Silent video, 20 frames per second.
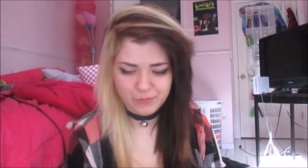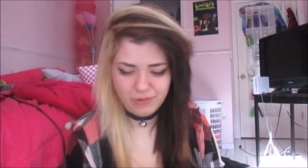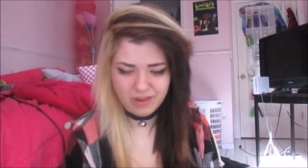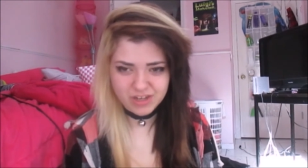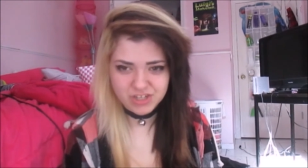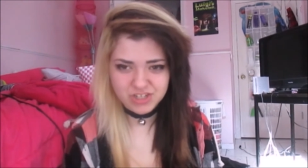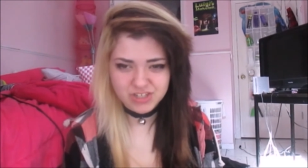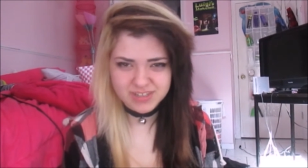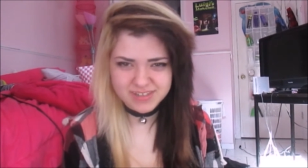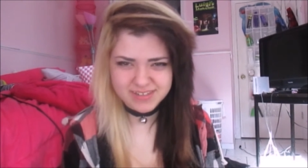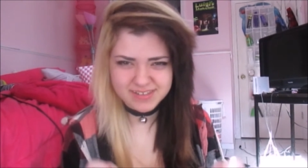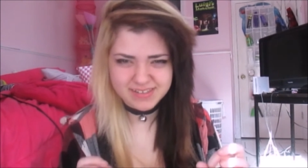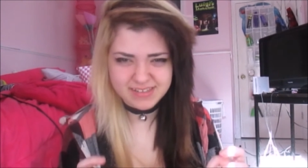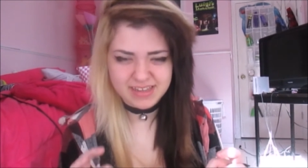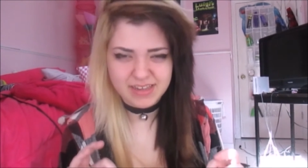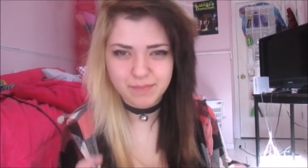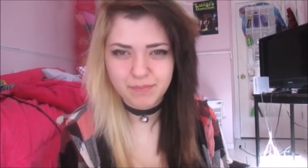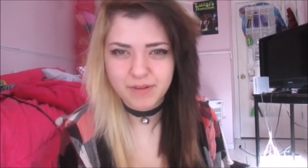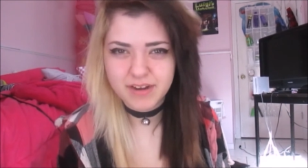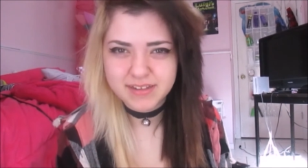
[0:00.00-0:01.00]
If you've actually
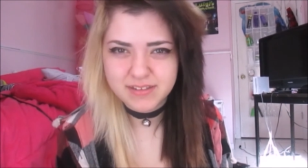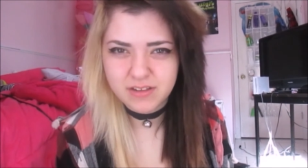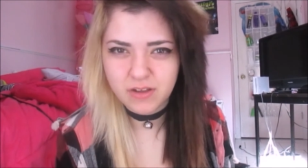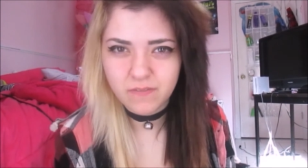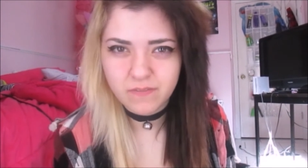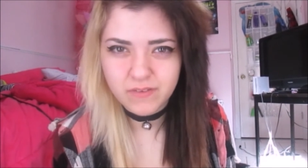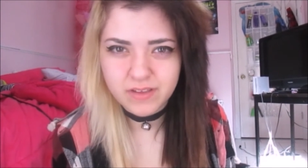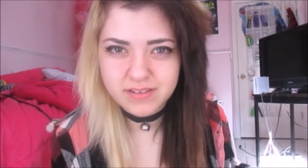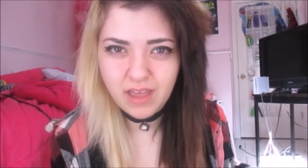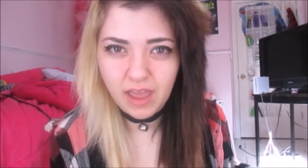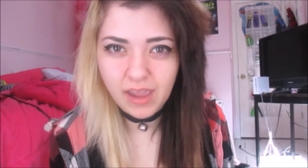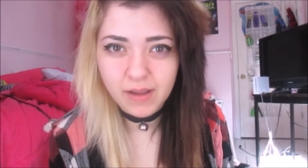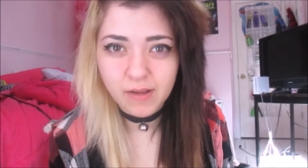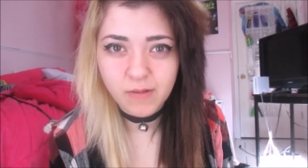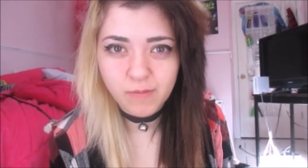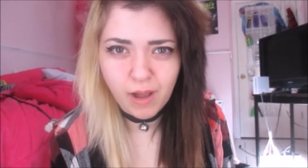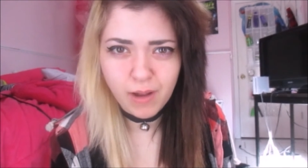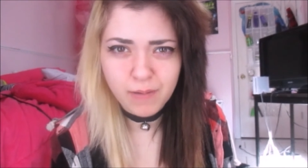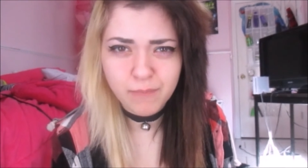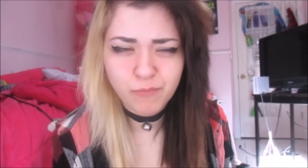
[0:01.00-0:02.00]
seen my selfies, I
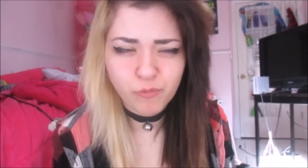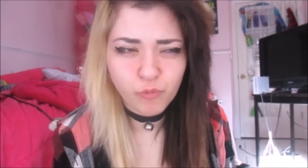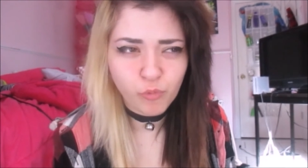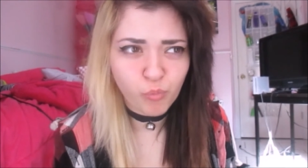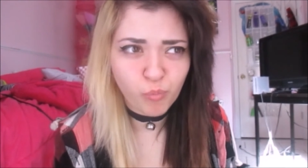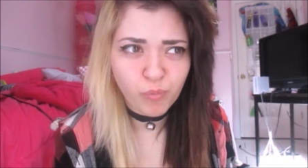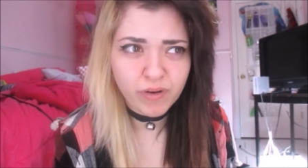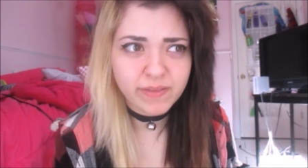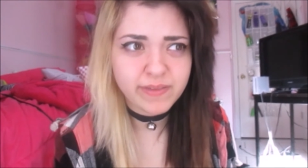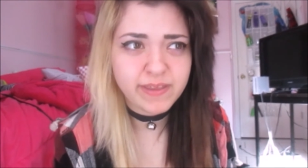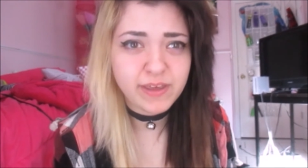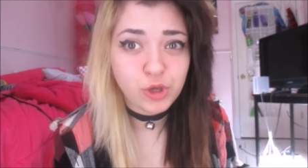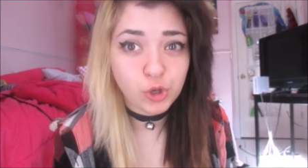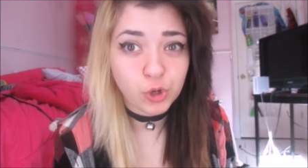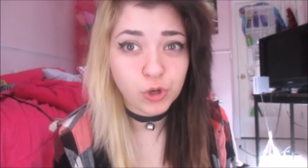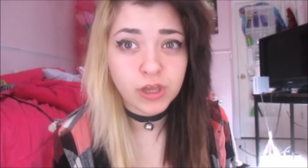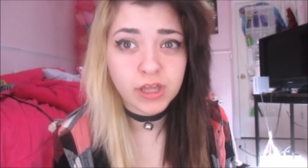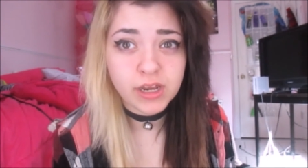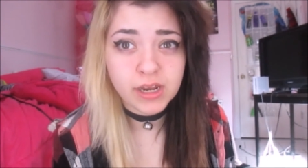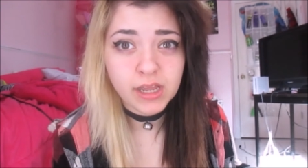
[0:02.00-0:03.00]
am, I'm really
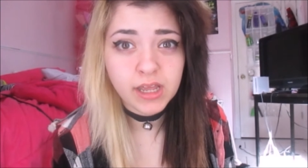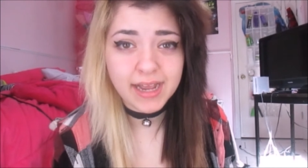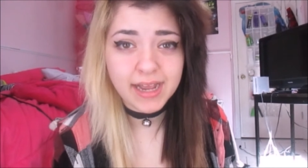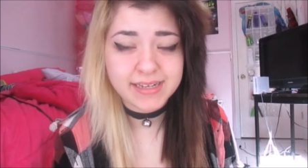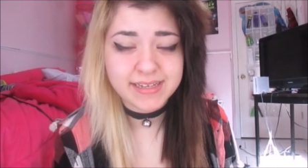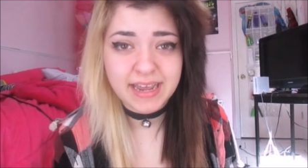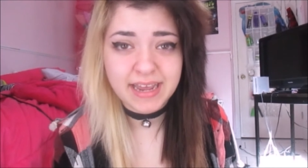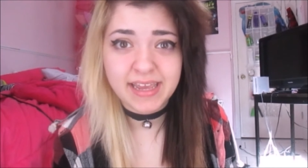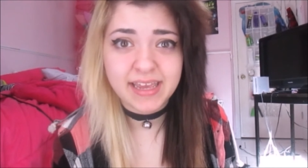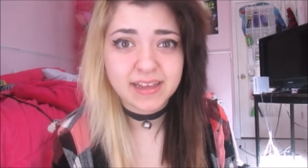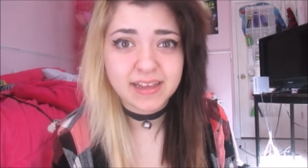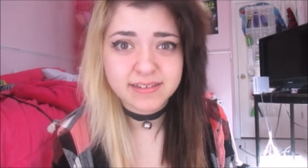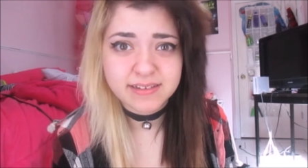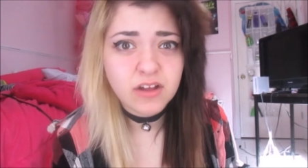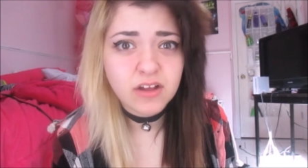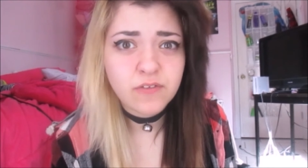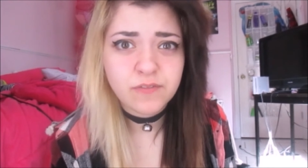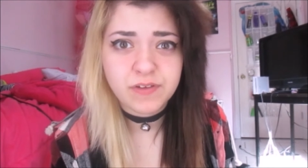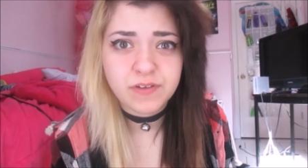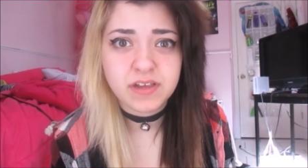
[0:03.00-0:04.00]
good at taking
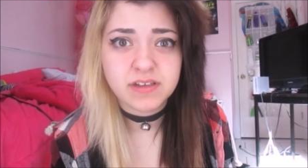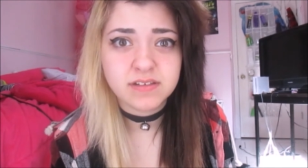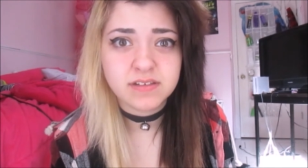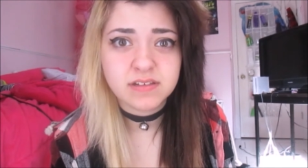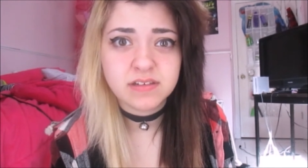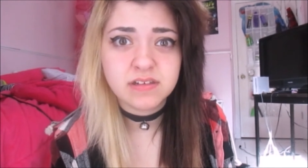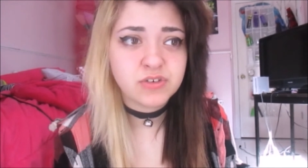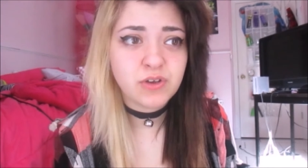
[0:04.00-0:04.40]
selfies.